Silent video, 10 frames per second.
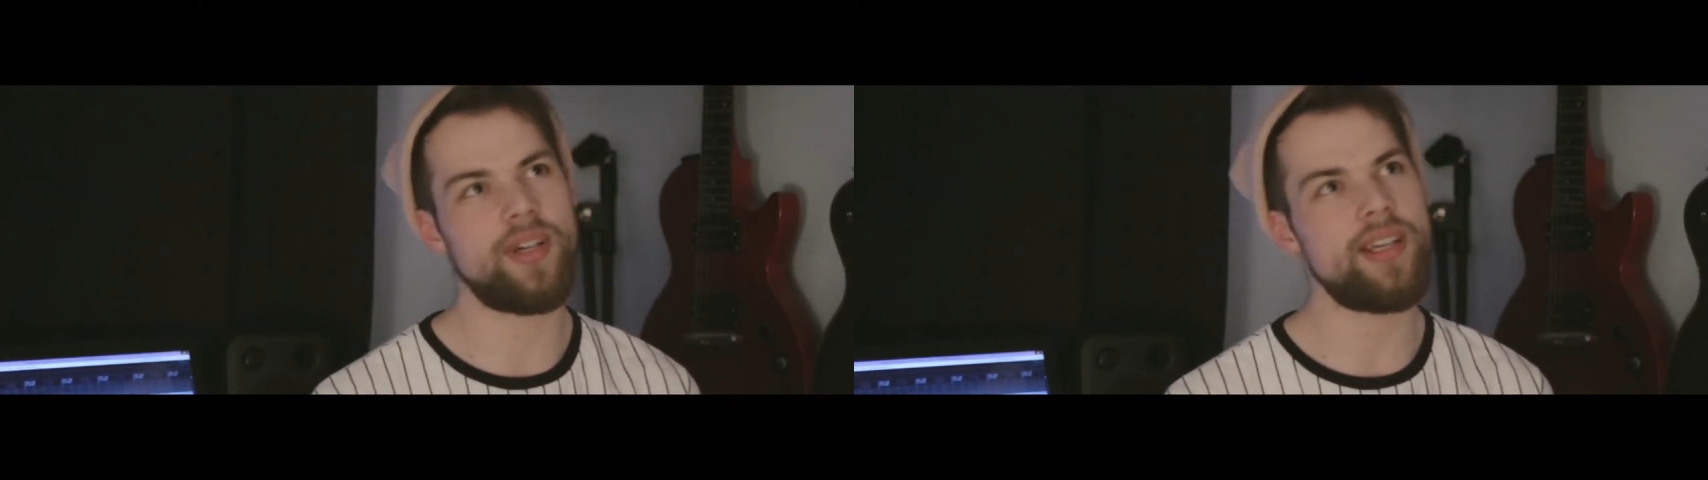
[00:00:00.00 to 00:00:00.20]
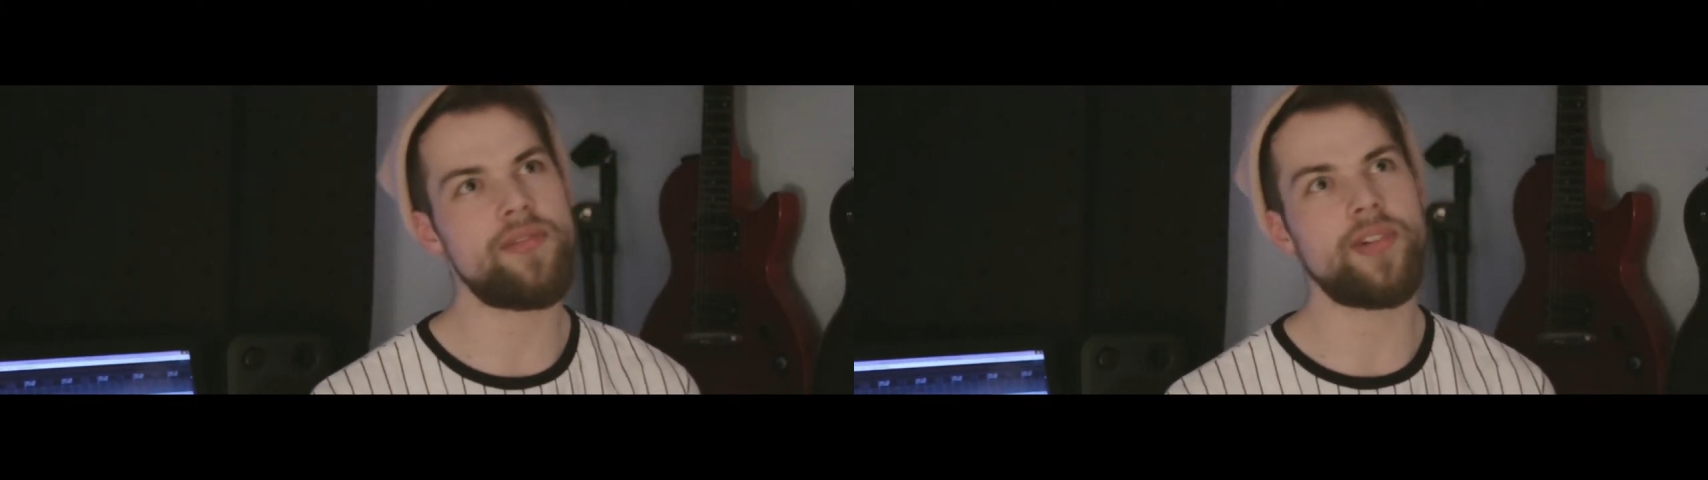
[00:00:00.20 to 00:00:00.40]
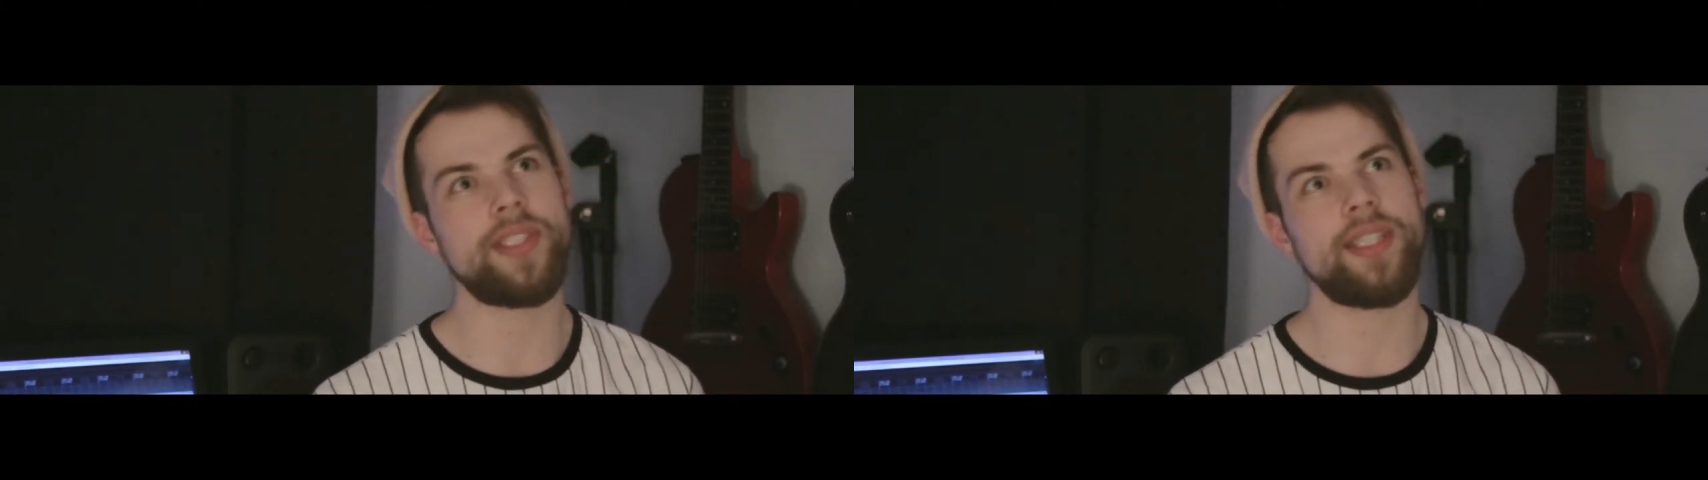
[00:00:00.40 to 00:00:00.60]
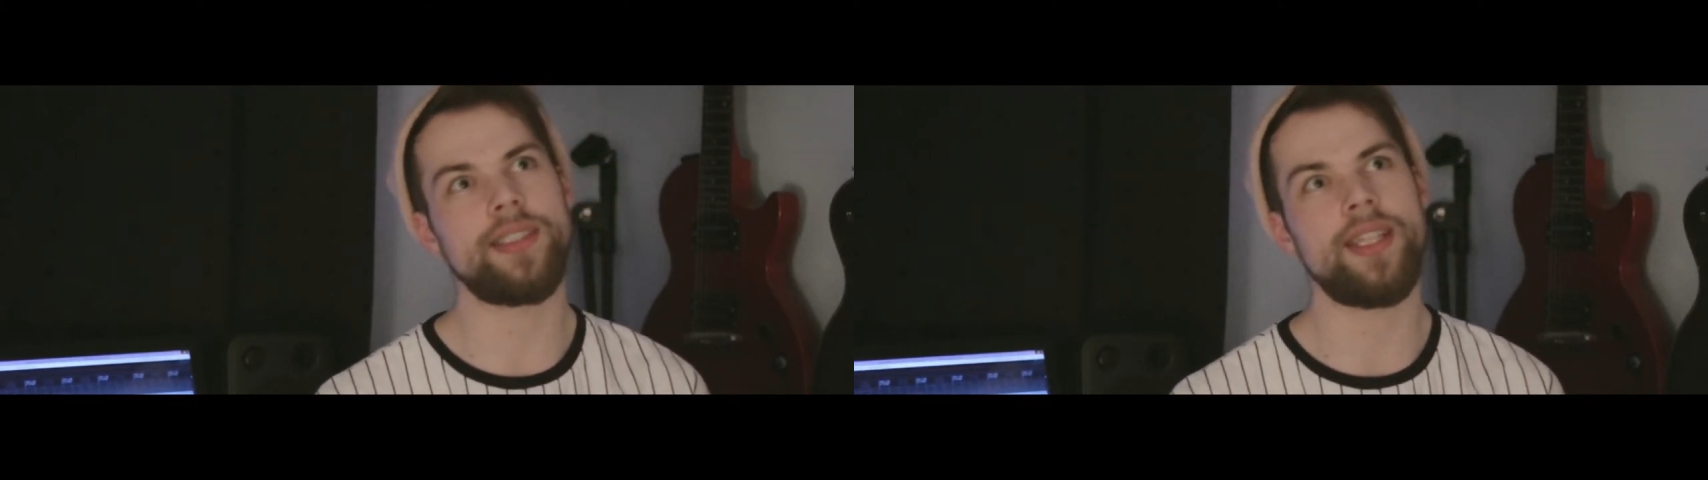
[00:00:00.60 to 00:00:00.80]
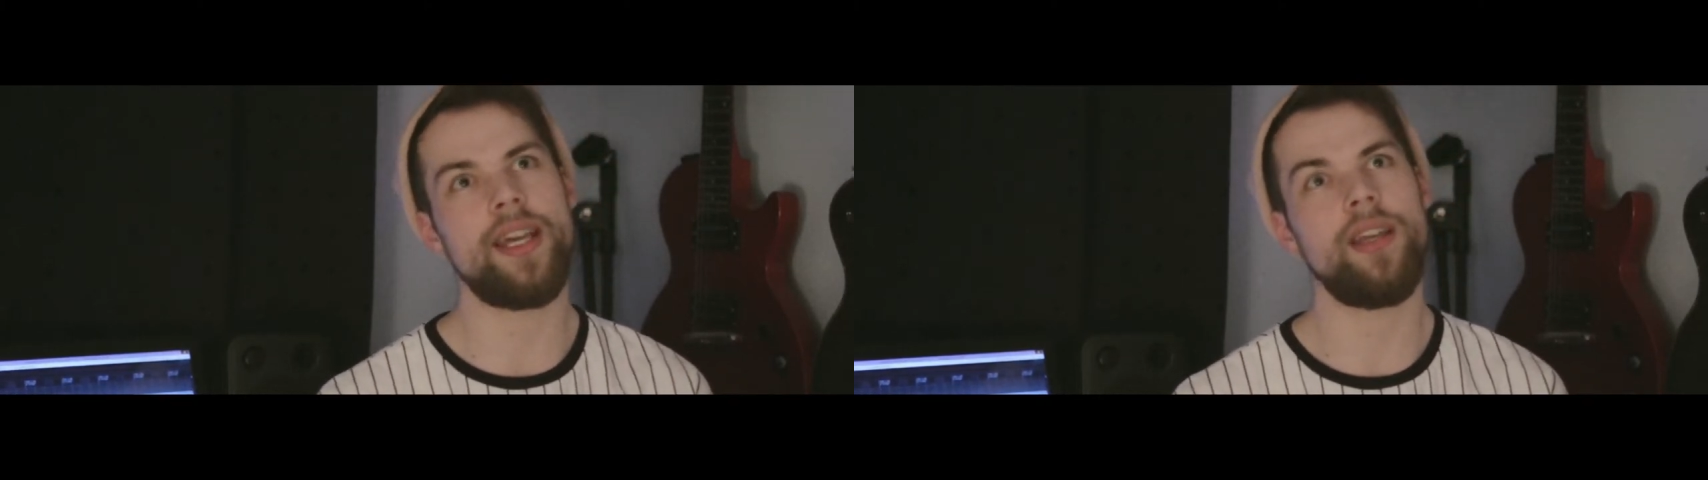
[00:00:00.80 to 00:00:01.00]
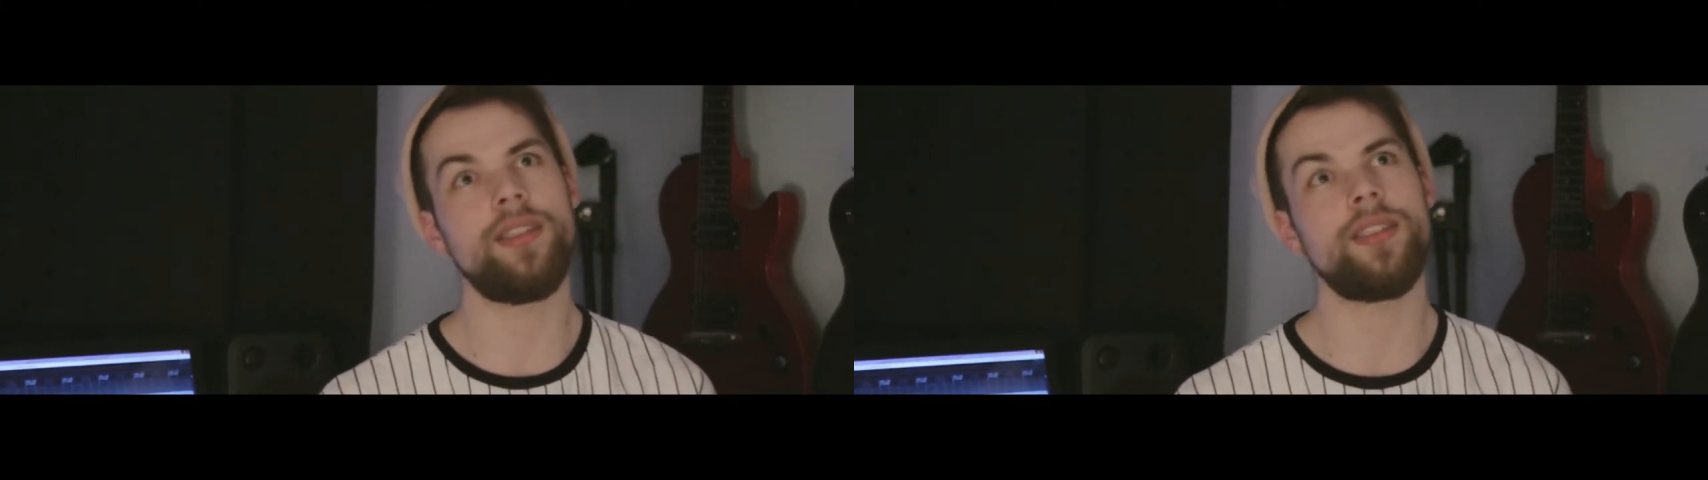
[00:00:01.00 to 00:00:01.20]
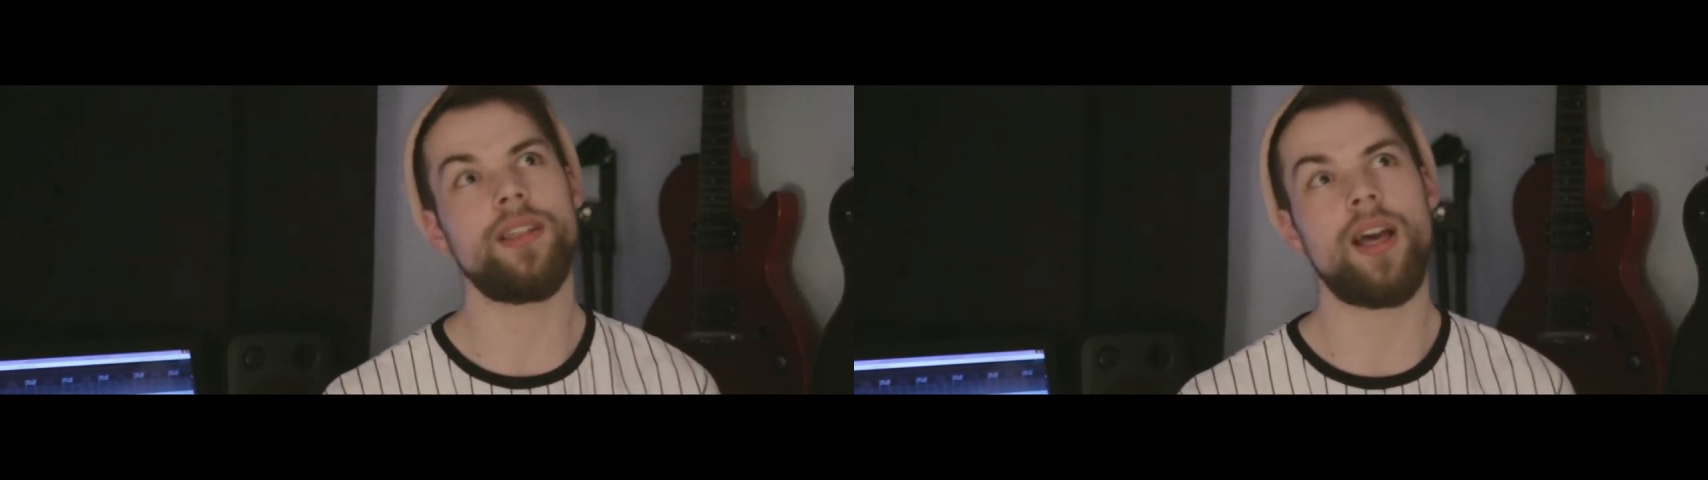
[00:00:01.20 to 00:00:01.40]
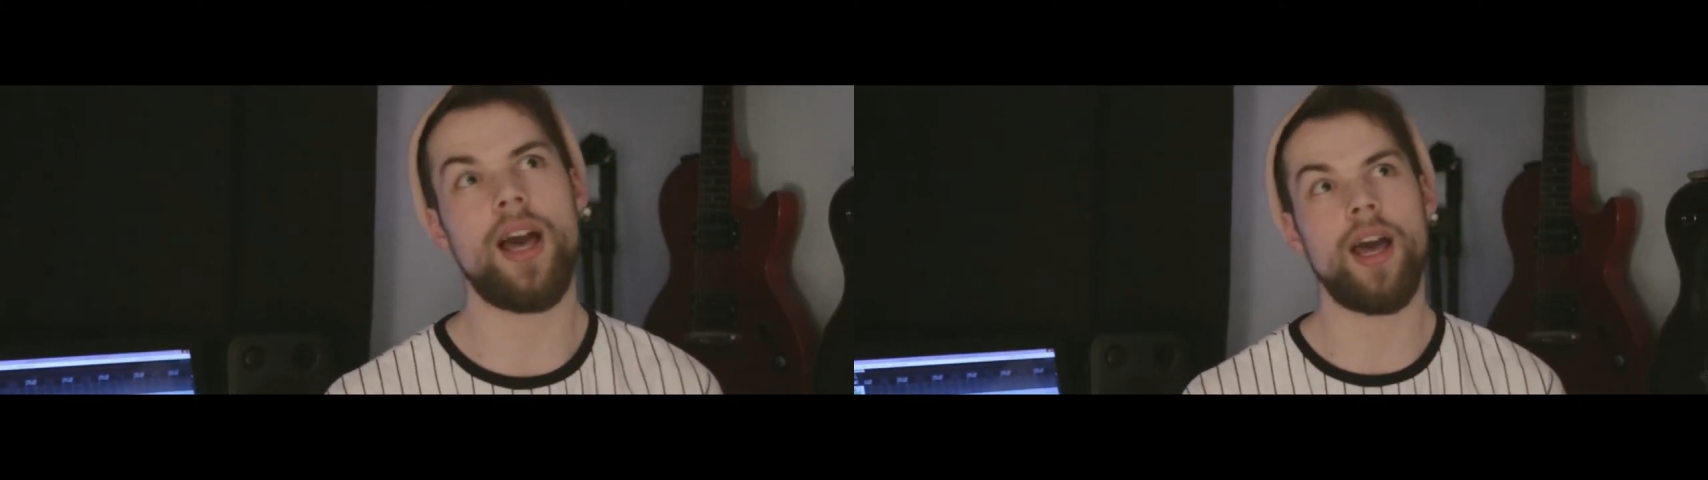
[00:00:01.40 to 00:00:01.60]
five or six days,
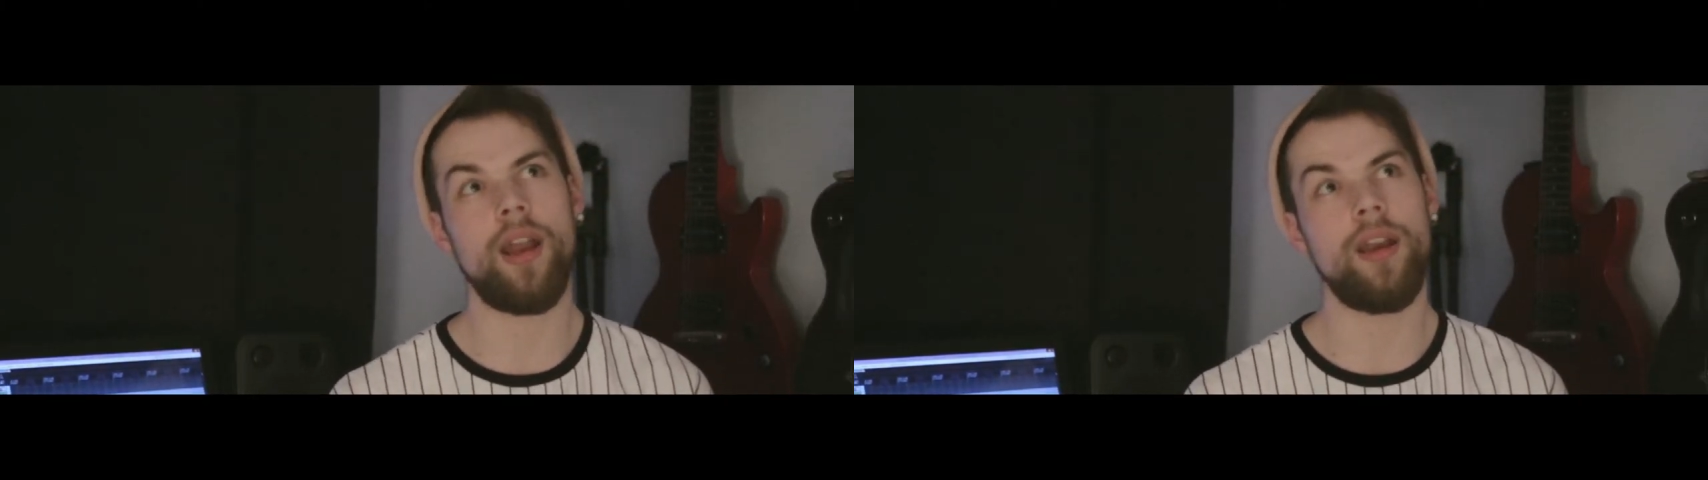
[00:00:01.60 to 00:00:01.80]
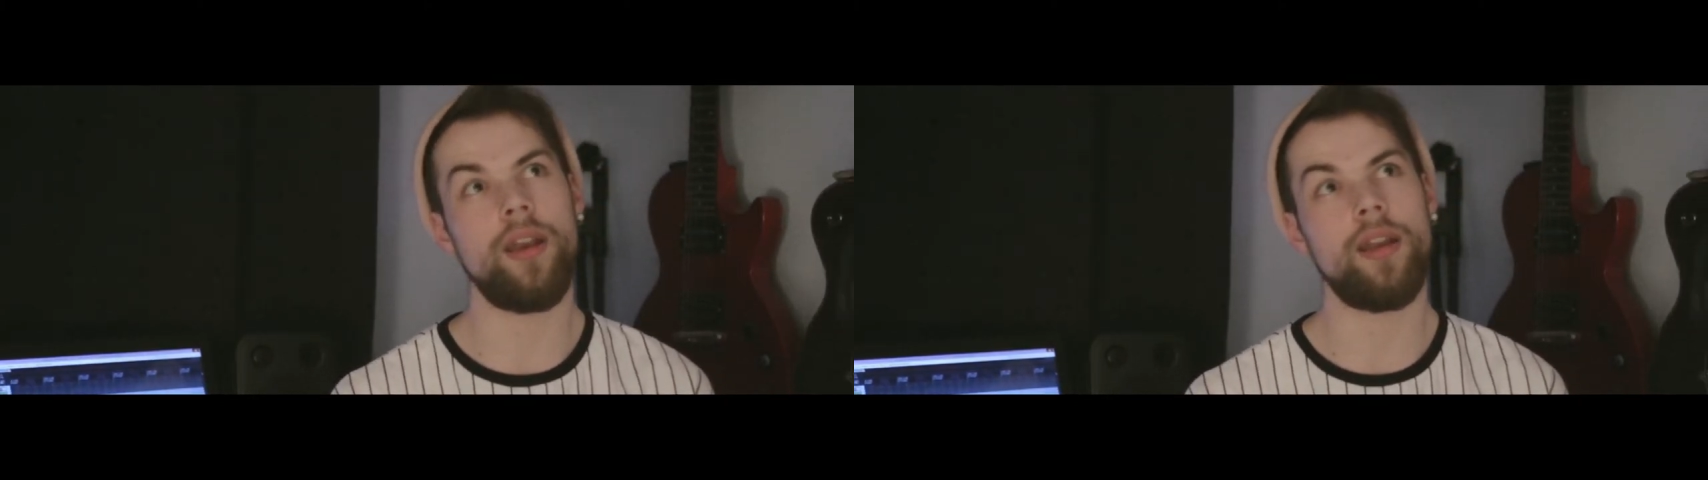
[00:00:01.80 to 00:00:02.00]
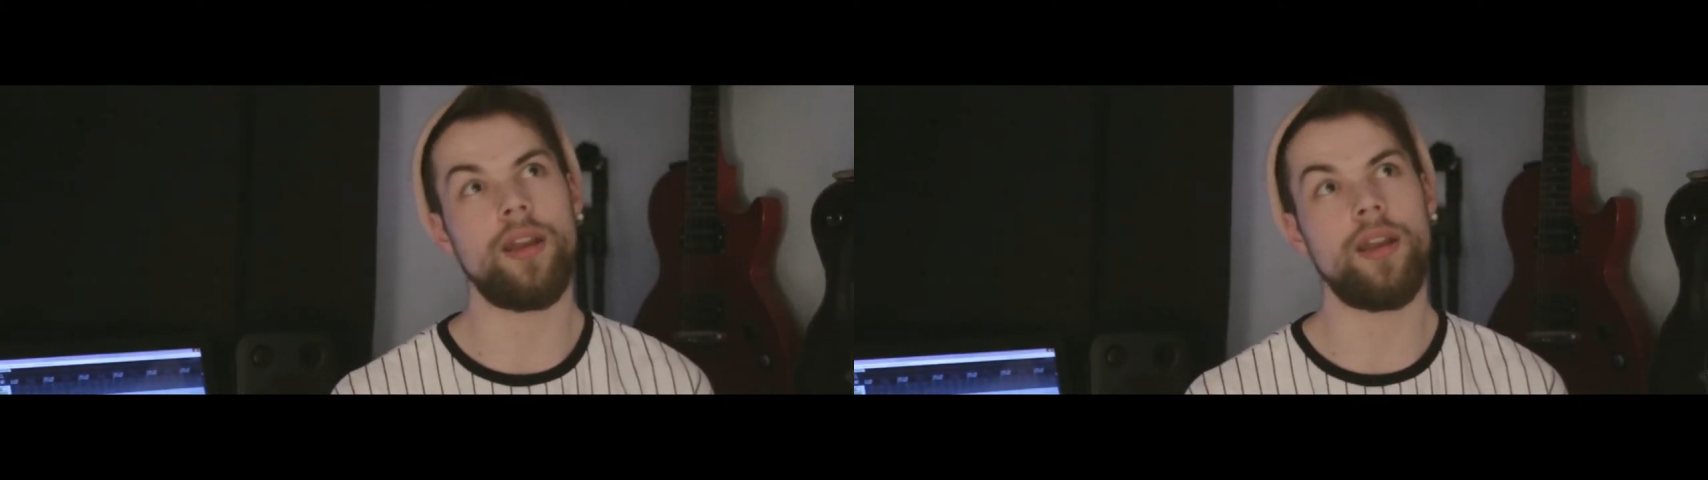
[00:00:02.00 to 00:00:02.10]
and